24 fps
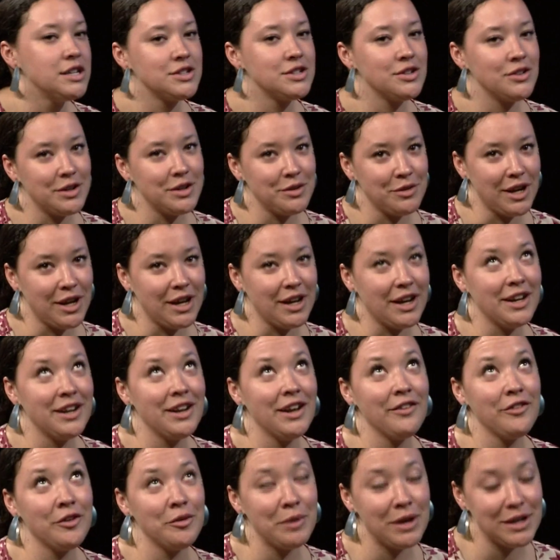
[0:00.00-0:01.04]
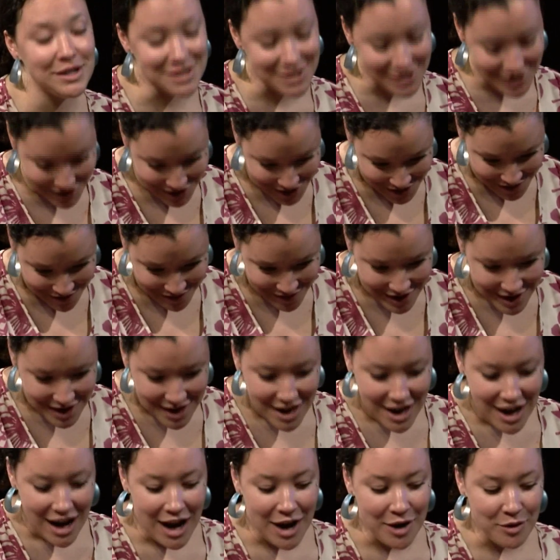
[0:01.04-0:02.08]
So anyway, enough about term.
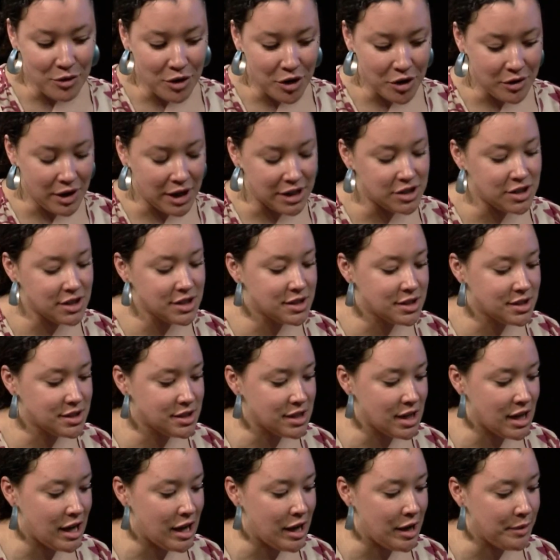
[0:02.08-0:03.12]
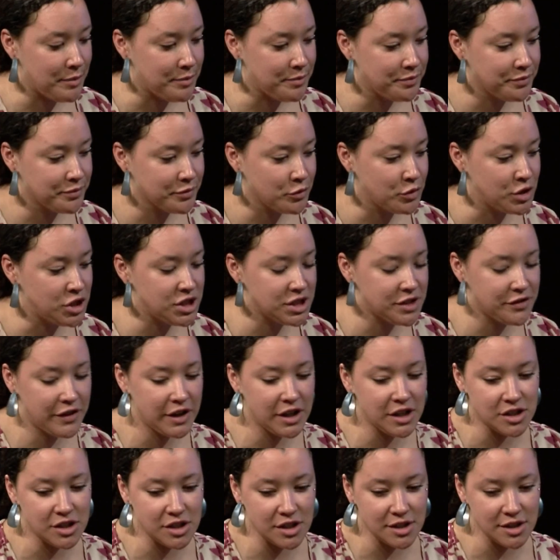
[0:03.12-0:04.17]
I work. I just um, we just
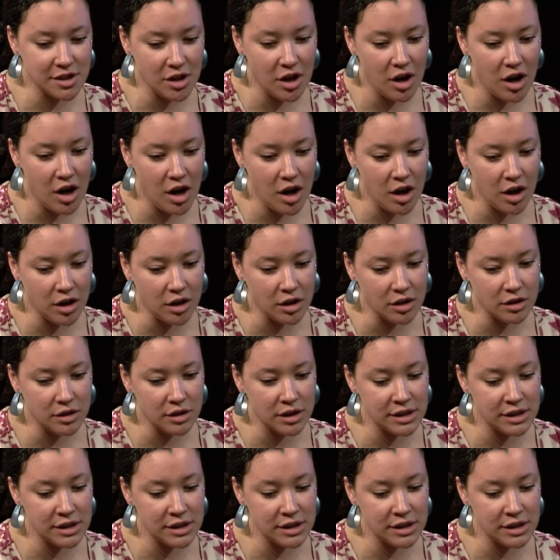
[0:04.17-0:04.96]
finished a song.